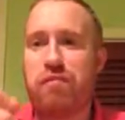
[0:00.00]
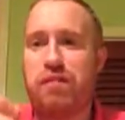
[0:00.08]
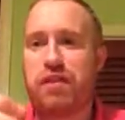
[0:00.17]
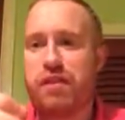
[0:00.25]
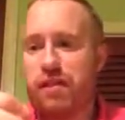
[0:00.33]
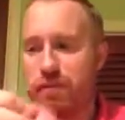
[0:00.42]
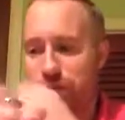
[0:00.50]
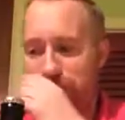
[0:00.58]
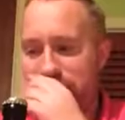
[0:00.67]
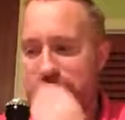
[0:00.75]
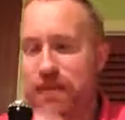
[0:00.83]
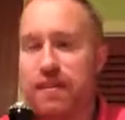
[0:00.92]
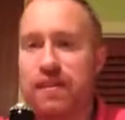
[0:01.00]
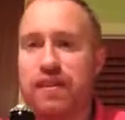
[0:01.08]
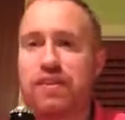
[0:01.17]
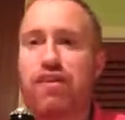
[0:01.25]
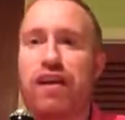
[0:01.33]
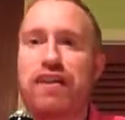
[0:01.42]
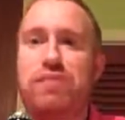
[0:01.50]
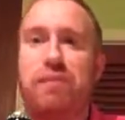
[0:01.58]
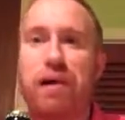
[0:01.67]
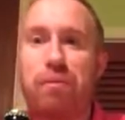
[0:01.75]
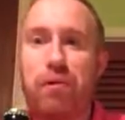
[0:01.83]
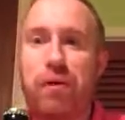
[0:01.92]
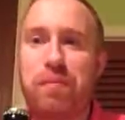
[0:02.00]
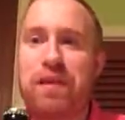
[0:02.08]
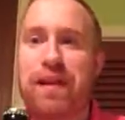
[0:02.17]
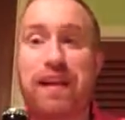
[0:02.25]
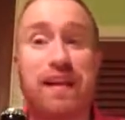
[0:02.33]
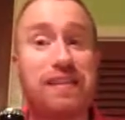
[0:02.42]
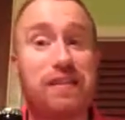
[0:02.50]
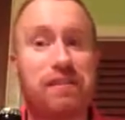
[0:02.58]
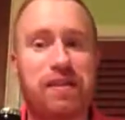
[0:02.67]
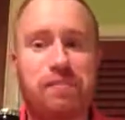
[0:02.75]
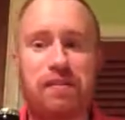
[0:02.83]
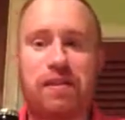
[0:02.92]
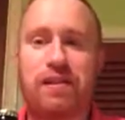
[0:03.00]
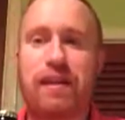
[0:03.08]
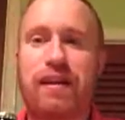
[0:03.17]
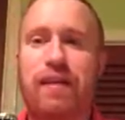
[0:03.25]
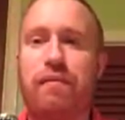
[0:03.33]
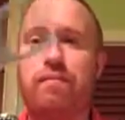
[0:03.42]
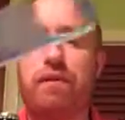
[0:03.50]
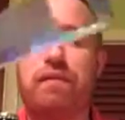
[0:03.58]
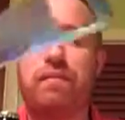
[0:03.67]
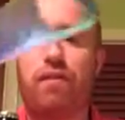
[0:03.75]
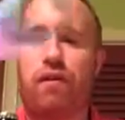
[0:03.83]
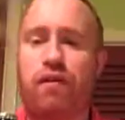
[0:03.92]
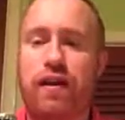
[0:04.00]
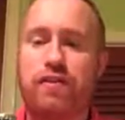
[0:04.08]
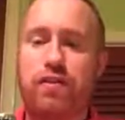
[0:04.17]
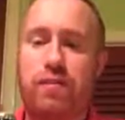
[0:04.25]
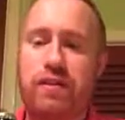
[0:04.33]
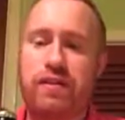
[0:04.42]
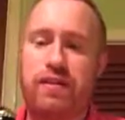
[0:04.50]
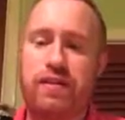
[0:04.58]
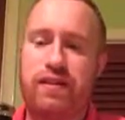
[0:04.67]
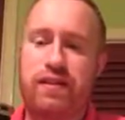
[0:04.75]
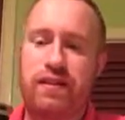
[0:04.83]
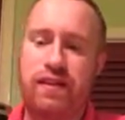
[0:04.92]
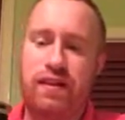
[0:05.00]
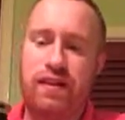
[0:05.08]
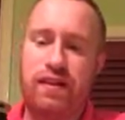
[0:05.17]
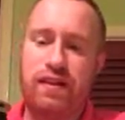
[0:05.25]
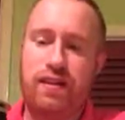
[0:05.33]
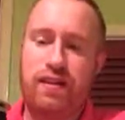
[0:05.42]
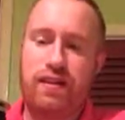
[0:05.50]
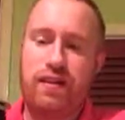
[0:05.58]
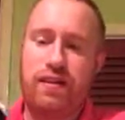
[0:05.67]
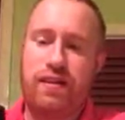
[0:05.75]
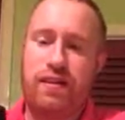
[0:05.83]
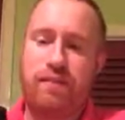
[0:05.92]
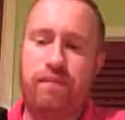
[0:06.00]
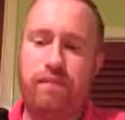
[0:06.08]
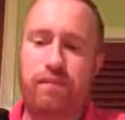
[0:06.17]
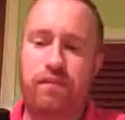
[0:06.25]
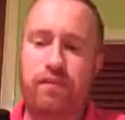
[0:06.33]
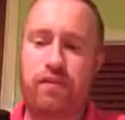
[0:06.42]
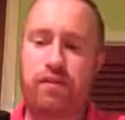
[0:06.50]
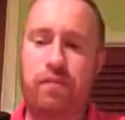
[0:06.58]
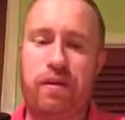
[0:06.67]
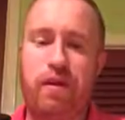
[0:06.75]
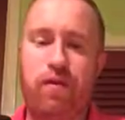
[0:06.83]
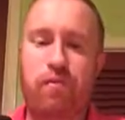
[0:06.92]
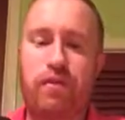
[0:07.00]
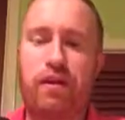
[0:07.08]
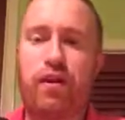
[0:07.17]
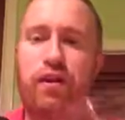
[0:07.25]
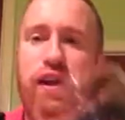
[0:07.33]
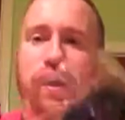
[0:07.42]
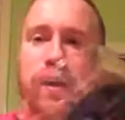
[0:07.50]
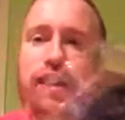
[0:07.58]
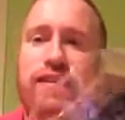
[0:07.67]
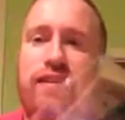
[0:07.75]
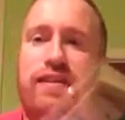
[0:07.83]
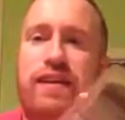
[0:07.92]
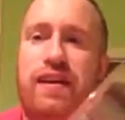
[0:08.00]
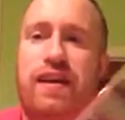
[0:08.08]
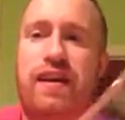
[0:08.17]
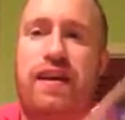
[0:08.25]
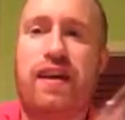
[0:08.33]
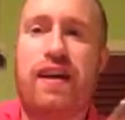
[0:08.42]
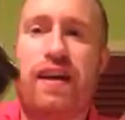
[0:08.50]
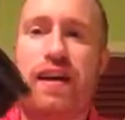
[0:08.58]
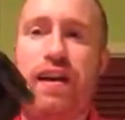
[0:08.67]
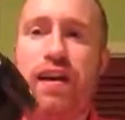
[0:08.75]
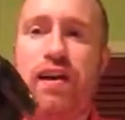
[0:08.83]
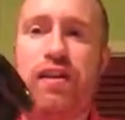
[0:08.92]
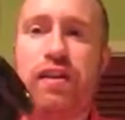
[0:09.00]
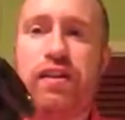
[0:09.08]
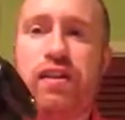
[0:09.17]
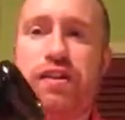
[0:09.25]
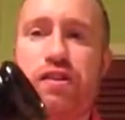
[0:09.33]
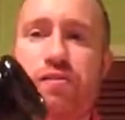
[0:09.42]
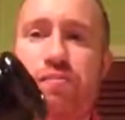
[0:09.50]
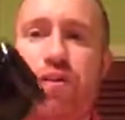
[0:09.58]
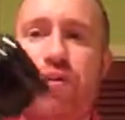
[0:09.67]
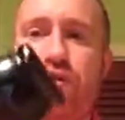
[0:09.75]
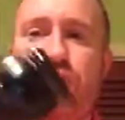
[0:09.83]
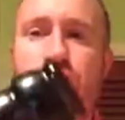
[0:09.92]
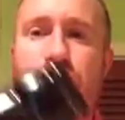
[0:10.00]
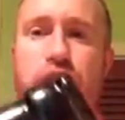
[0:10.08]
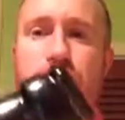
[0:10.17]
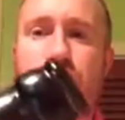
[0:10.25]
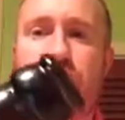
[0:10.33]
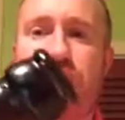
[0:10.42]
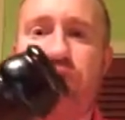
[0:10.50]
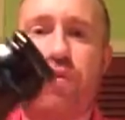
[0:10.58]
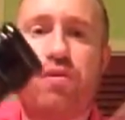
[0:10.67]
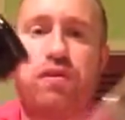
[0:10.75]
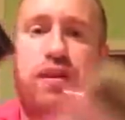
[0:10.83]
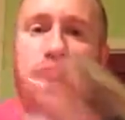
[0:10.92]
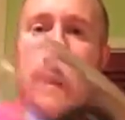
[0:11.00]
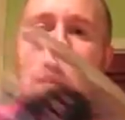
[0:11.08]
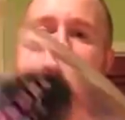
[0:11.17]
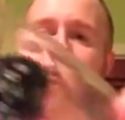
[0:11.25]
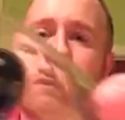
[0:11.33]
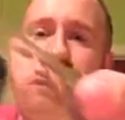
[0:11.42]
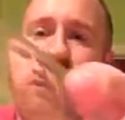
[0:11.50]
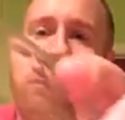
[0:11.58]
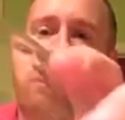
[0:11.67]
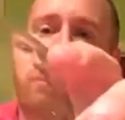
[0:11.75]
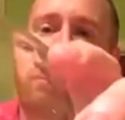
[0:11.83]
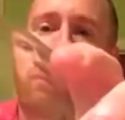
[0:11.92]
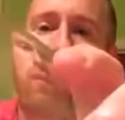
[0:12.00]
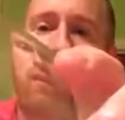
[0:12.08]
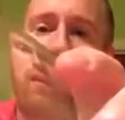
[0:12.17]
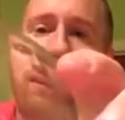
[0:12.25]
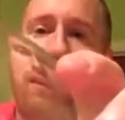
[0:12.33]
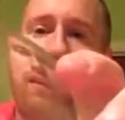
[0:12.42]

ABV. Let's crack this bad boy open and let's see what this beer's like. BB Barfly as always. So the beer open with a good hiss. And look at the smoke rolling off that, folks. Let's go straight in with the pour.